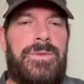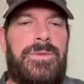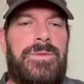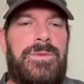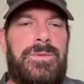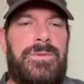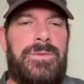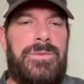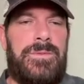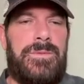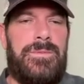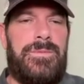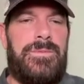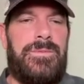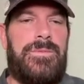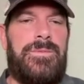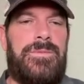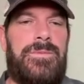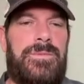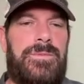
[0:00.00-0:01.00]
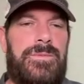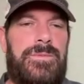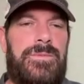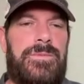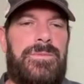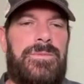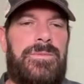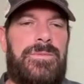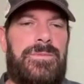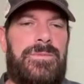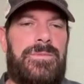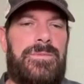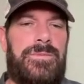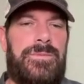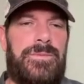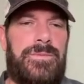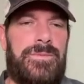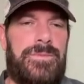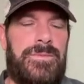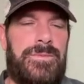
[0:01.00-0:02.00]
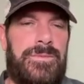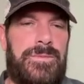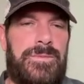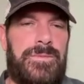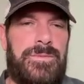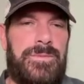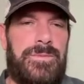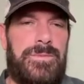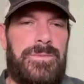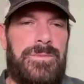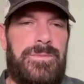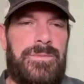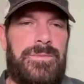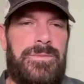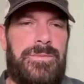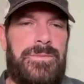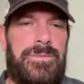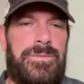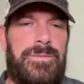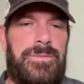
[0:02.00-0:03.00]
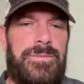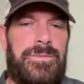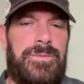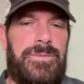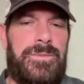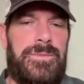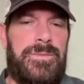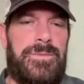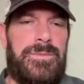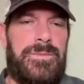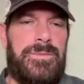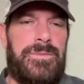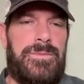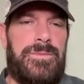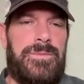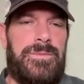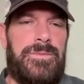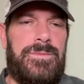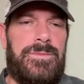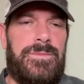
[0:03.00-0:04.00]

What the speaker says: The person shown says nothing.